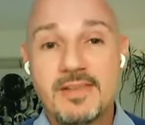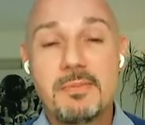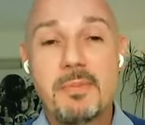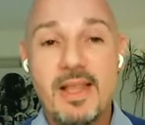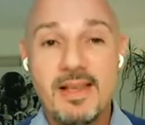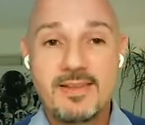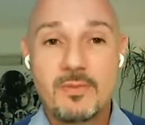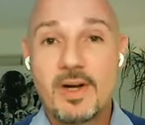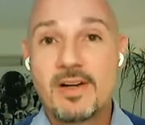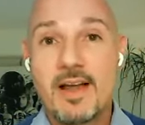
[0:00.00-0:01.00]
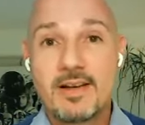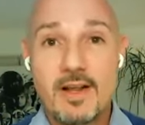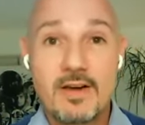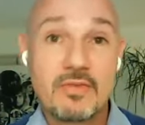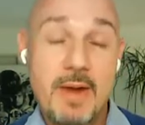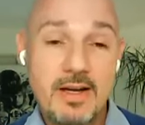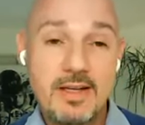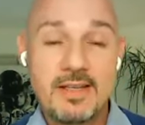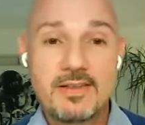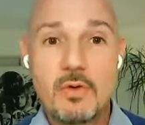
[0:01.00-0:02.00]
space where not a lot of
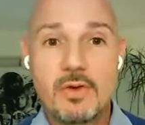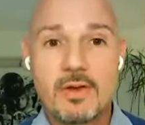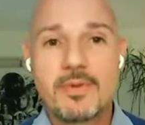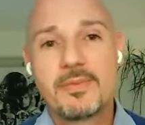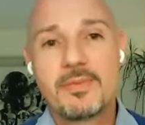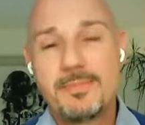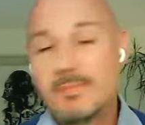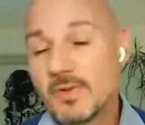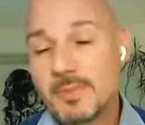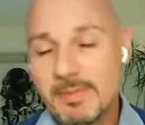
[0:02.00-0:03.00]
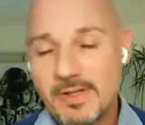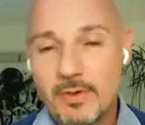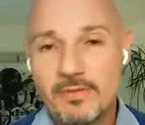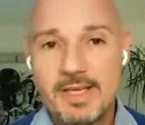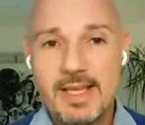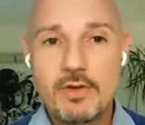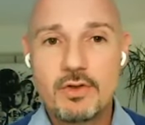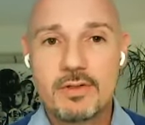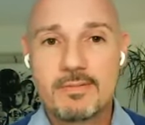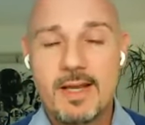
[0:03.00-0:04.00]
marketing is going on because most people go on
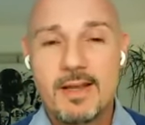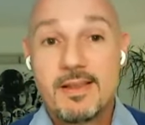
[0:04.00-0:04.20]
vacation.